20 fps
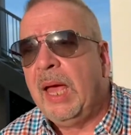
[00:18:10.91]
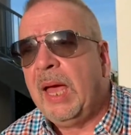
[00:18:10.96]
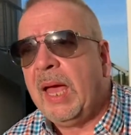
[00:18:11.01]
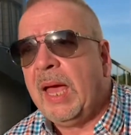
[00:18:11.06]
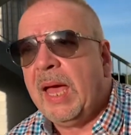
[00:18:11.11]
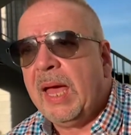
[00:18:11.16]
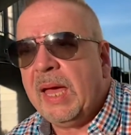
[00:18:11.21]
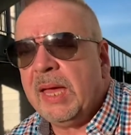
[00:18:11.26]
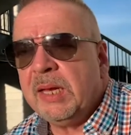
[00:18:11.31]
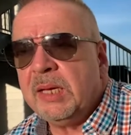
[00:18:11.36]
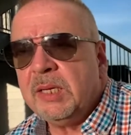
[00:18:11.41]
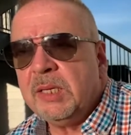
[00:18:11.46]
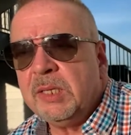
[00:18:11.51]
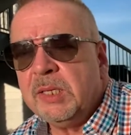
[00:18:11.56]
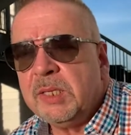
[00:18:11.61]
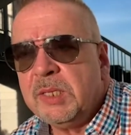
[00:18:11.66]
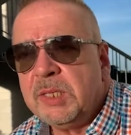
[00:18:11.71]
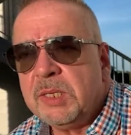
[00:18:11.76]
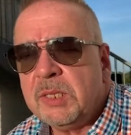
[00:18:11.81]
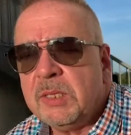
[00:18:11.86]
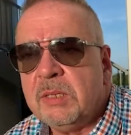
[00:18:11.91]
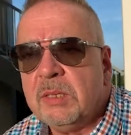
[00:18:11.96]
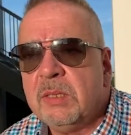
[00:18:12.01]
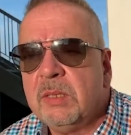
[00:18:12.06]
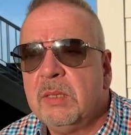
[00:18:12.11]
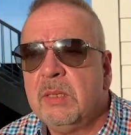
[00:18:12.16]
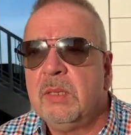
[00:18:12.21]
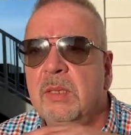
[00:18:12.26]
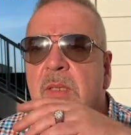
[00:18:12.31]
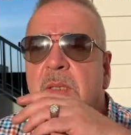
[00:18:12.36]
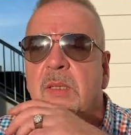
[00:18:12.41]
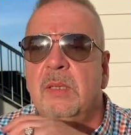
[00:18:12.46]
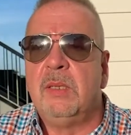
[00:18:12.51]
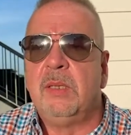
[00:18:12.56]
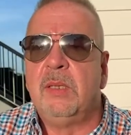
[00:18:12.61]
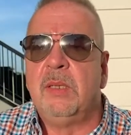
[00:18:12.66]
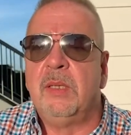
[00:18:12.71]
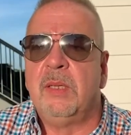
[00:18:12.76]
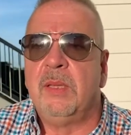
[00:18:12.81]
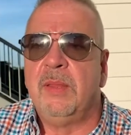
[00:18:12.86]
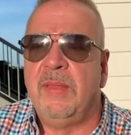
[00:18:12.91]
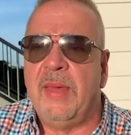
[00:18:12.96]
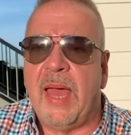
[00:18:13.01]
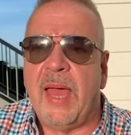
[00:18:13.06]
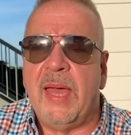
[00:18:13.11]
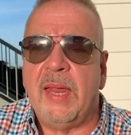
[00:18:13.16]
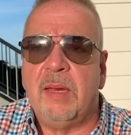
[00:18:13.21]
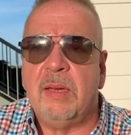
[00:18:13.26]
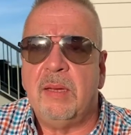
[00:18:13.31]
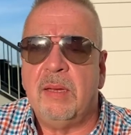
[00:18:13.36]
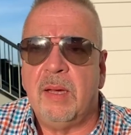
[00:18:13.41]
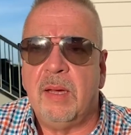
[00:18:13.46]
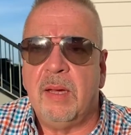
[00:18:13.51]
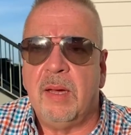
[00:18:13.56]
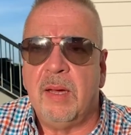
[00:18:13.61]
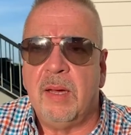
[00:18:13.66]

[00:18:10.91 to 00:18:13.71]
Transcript: And then